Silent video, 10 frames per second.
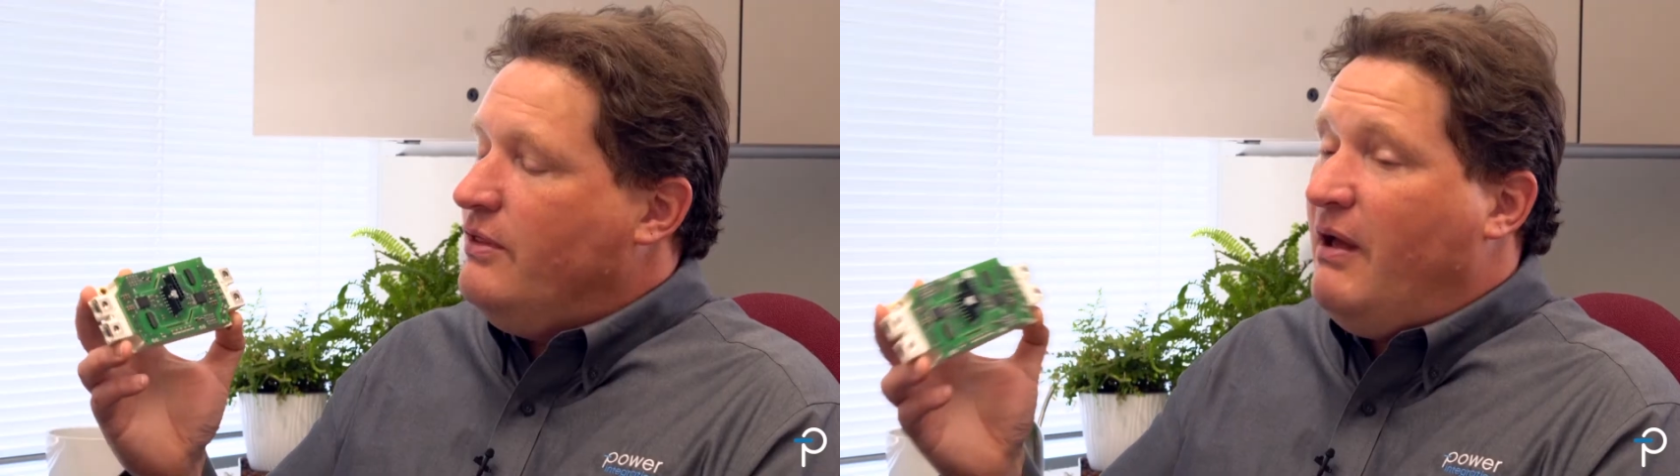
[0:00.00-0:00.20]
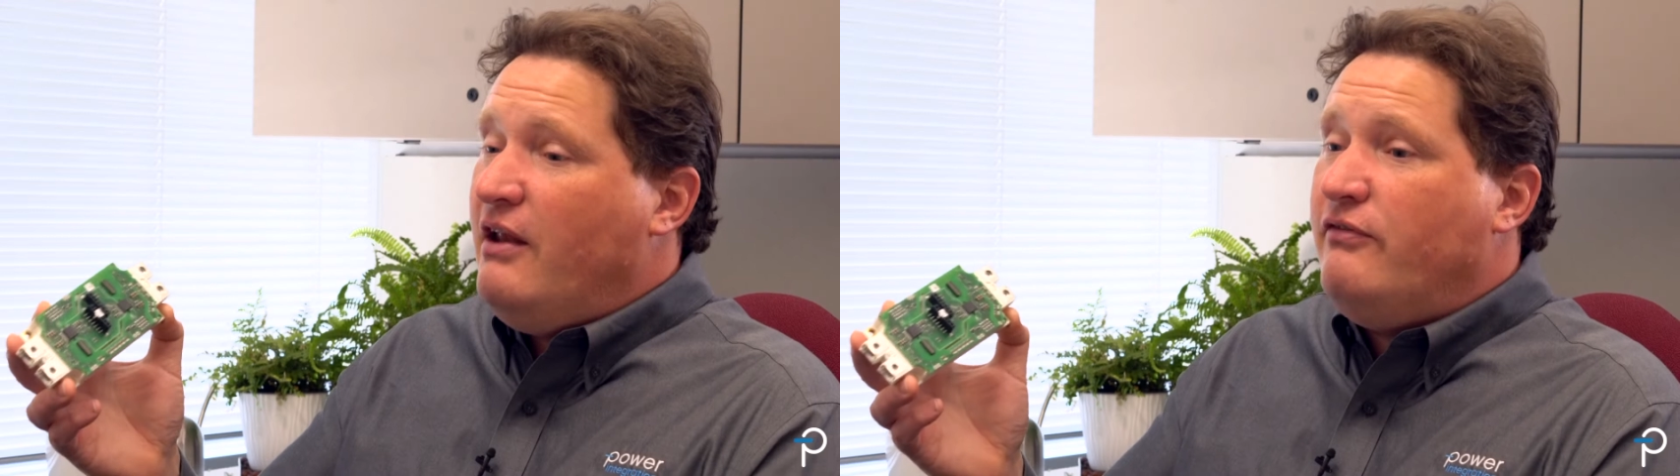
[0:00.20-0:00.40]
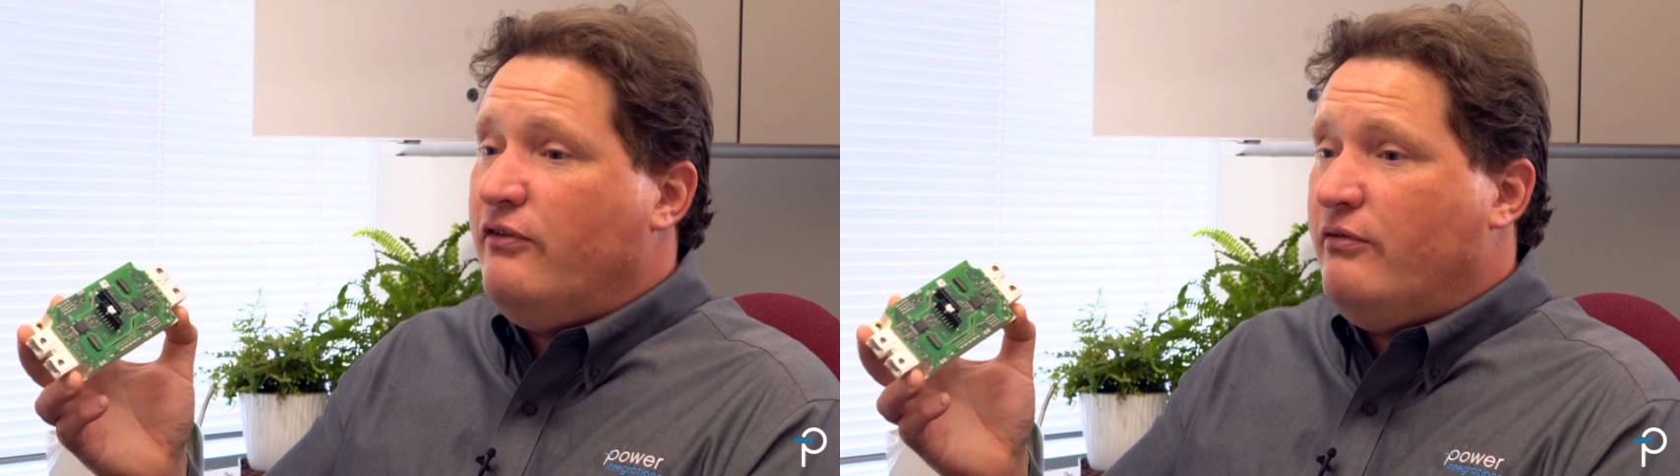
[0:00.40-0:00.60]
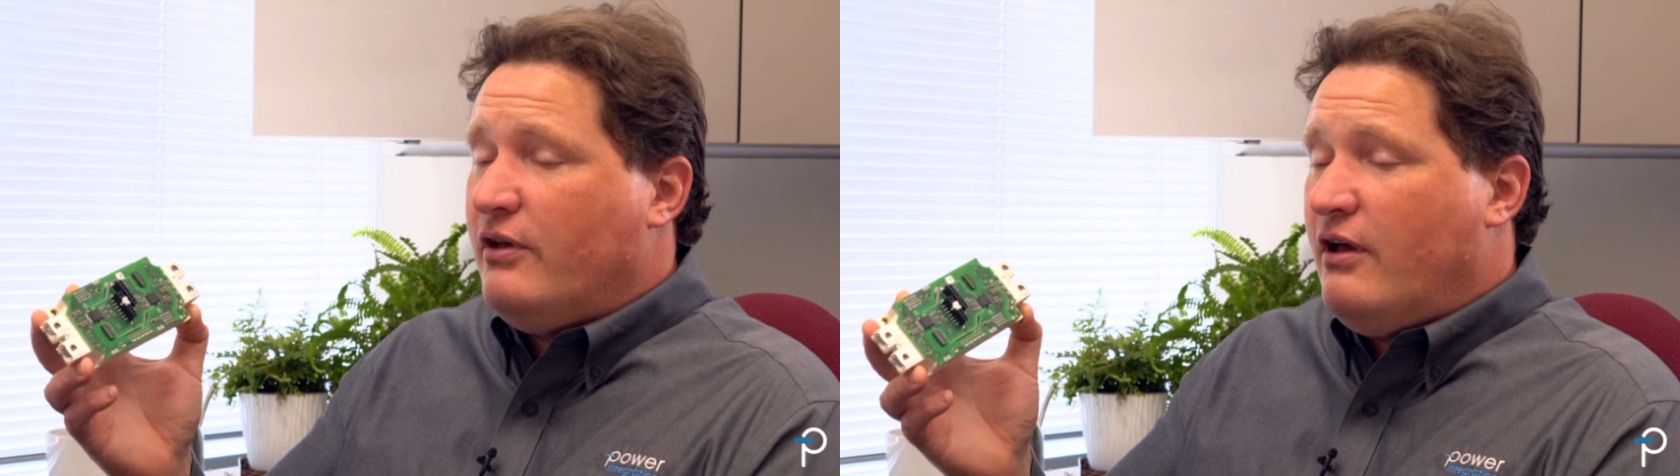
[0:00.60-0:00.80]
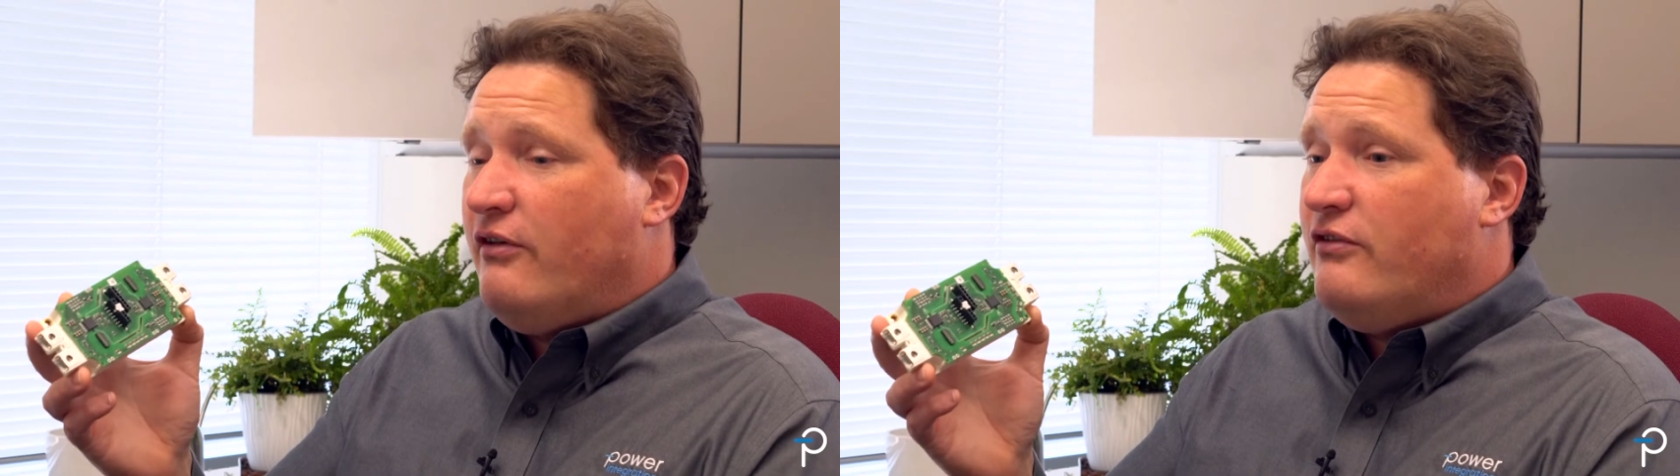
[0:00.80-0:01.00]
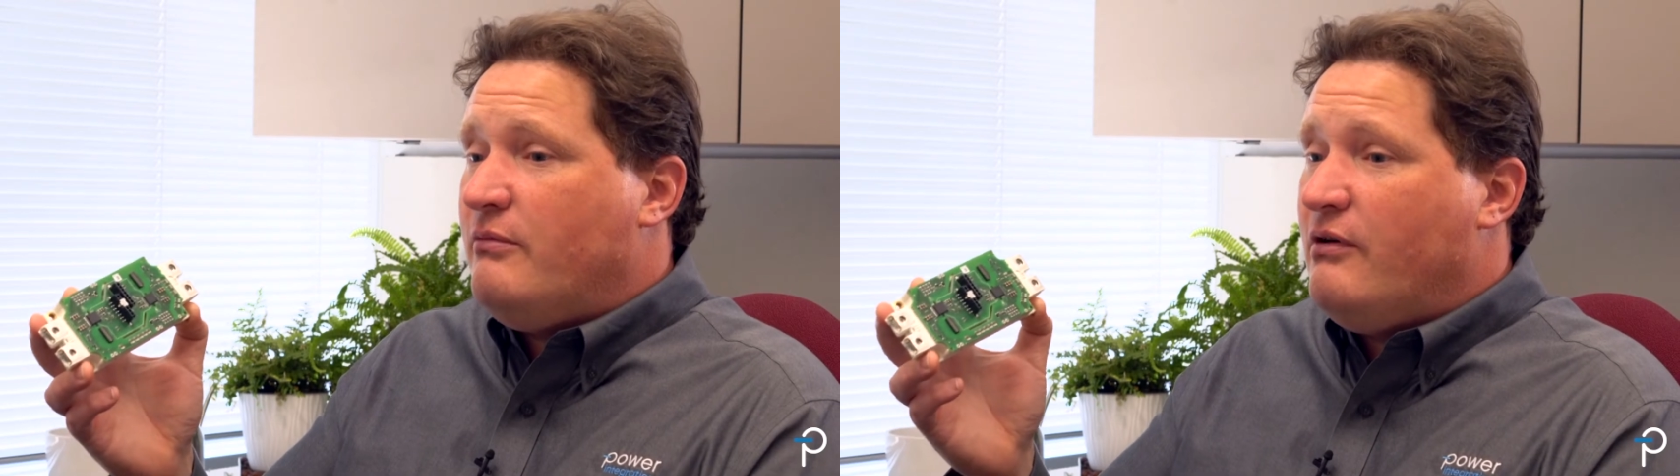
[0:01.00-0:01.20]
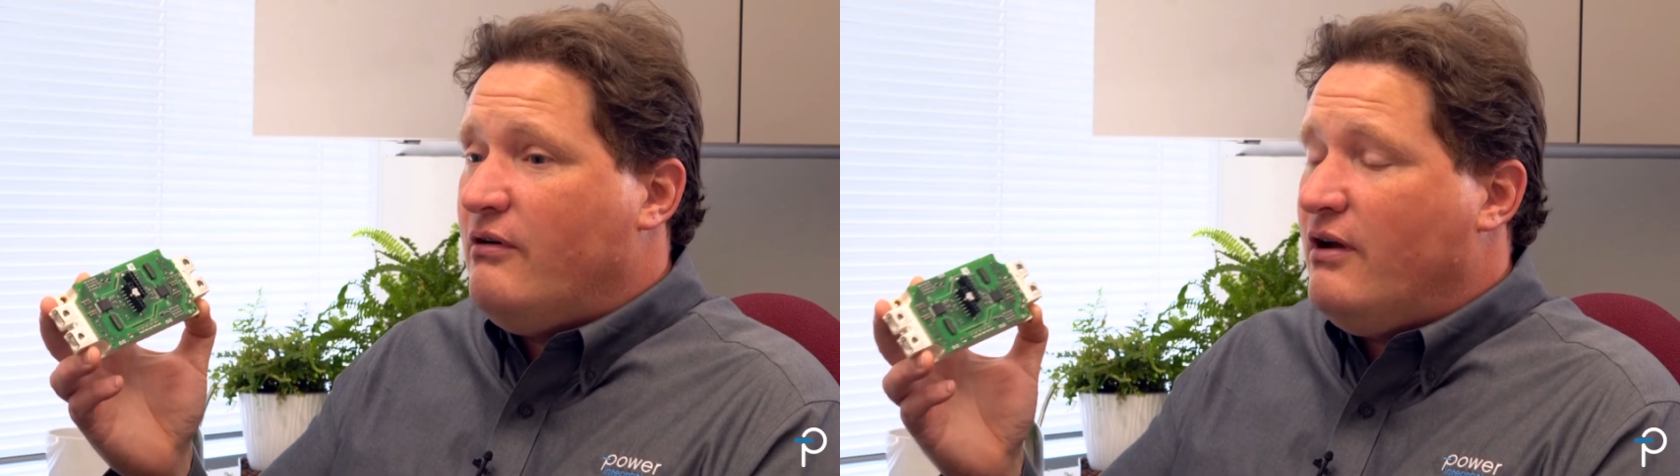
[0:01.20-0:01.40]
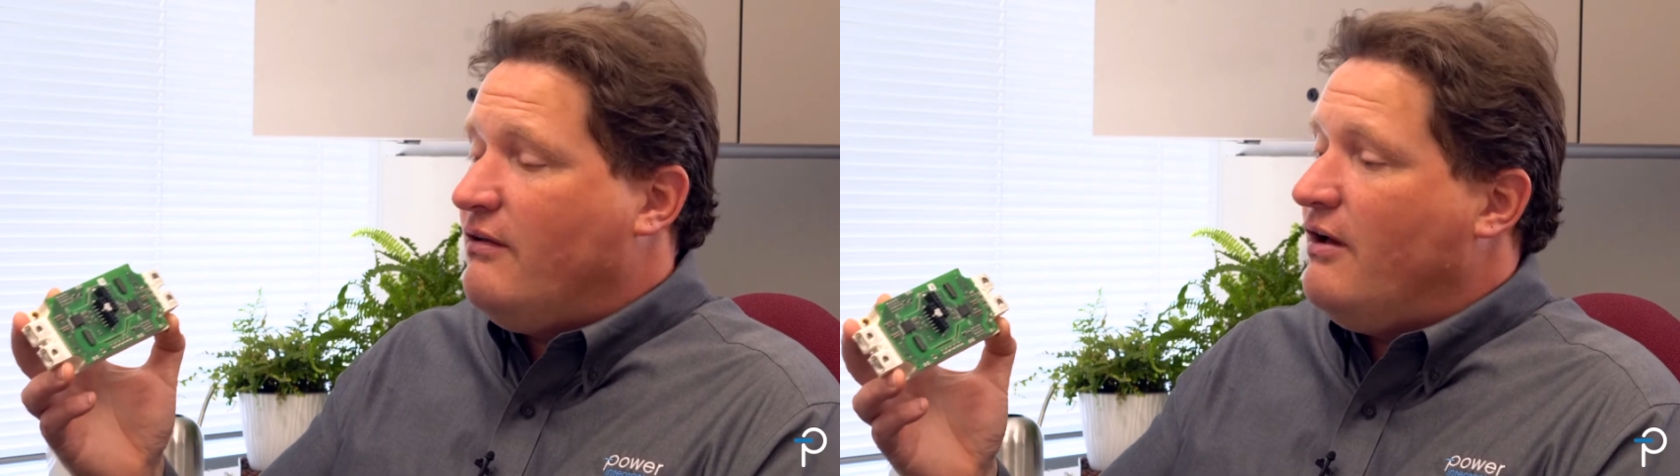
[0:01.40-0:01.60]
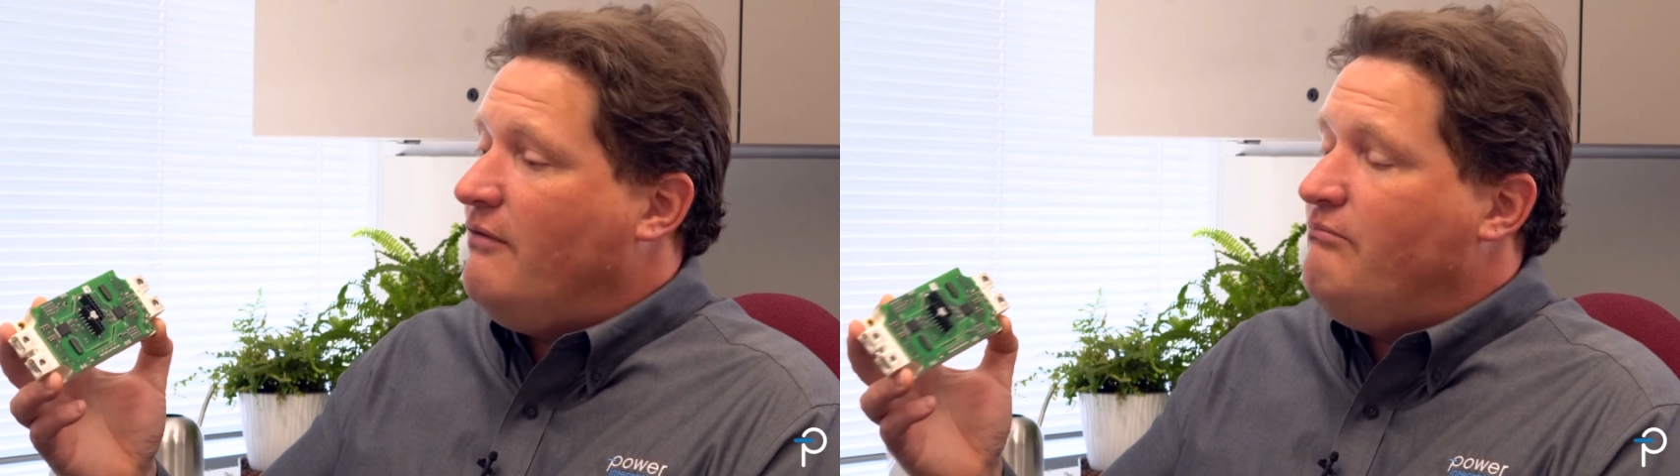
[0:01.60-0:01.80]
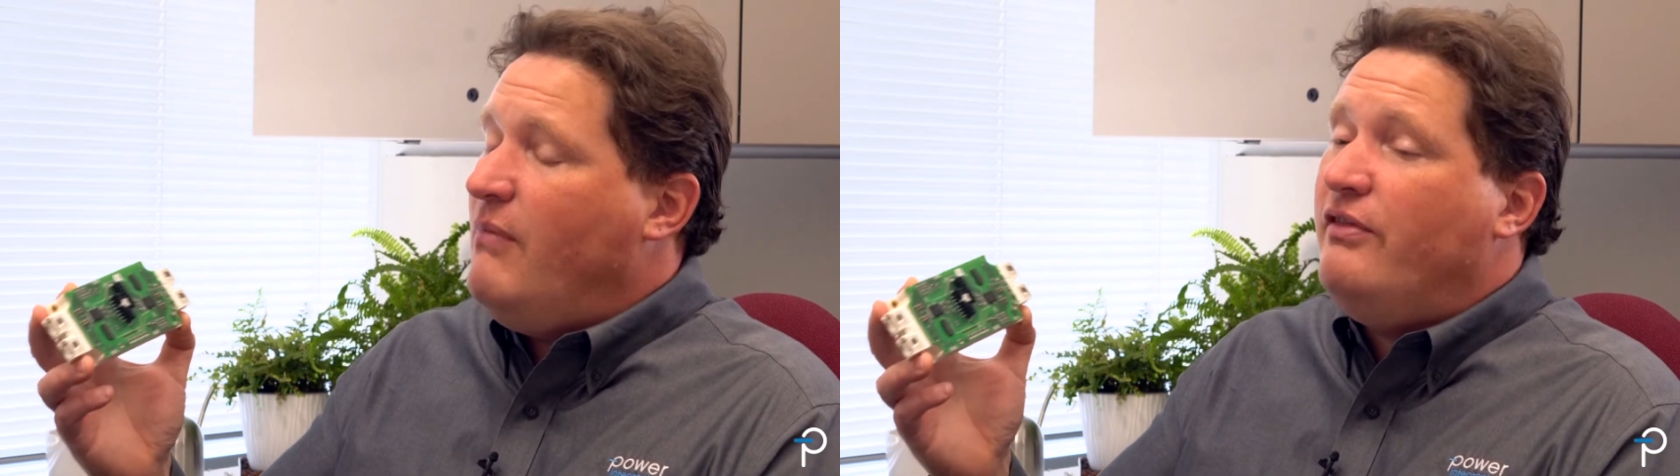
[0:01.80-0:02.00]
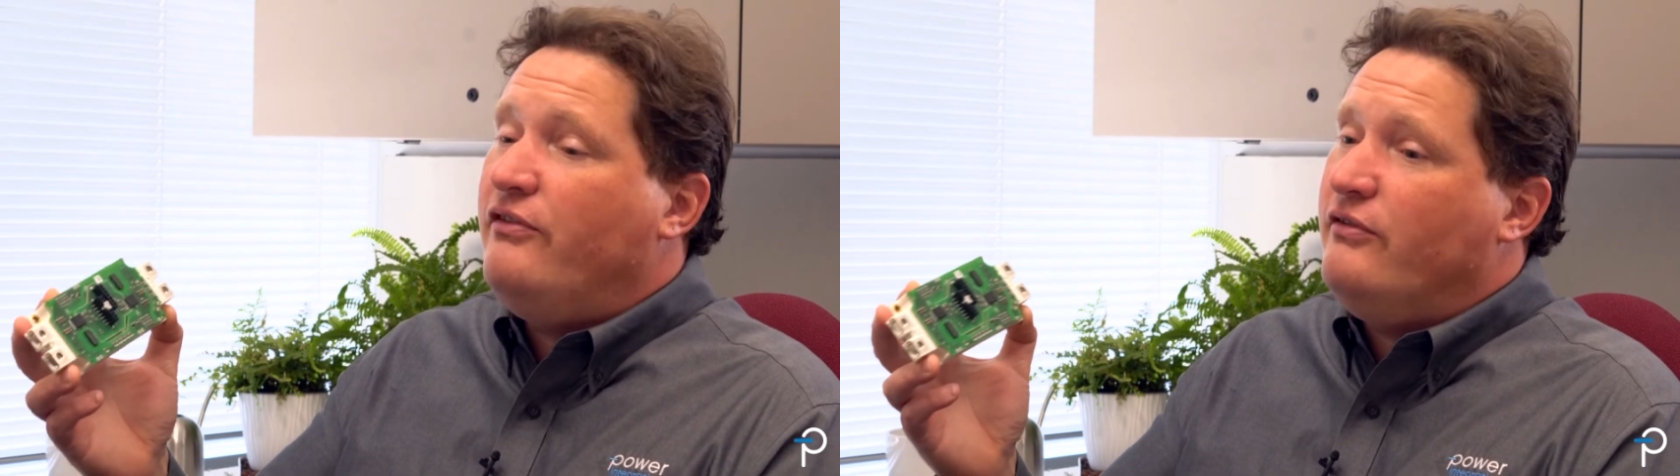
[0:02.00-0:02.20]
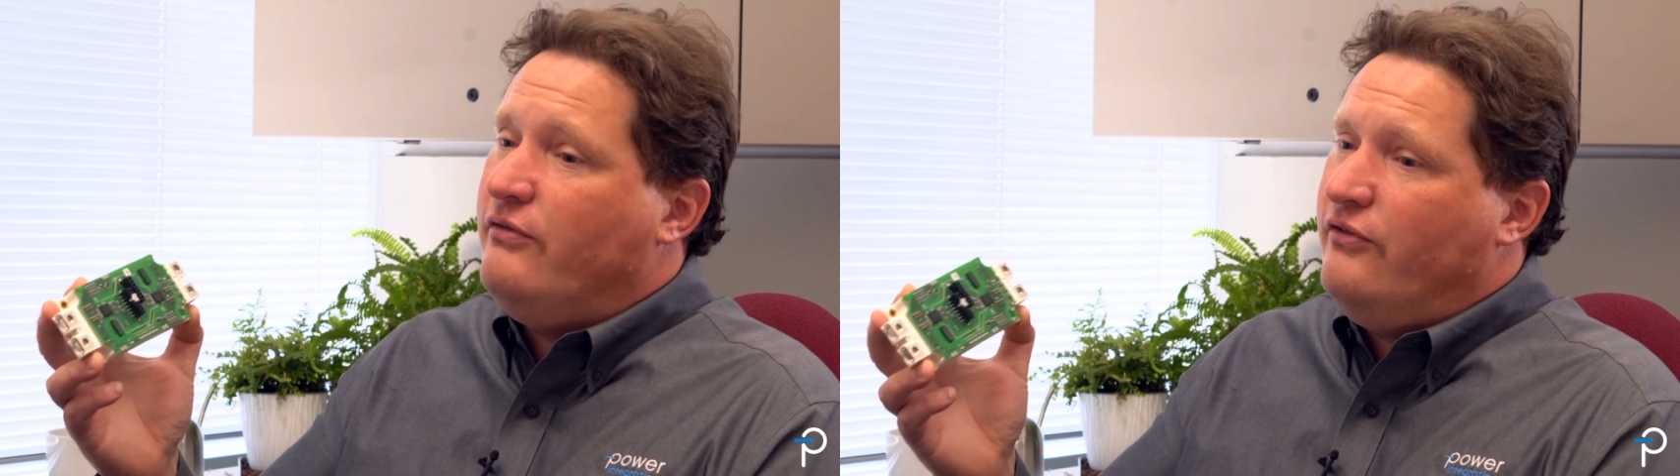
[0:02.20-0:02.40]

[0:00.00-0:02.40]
The benefits for the customer are months of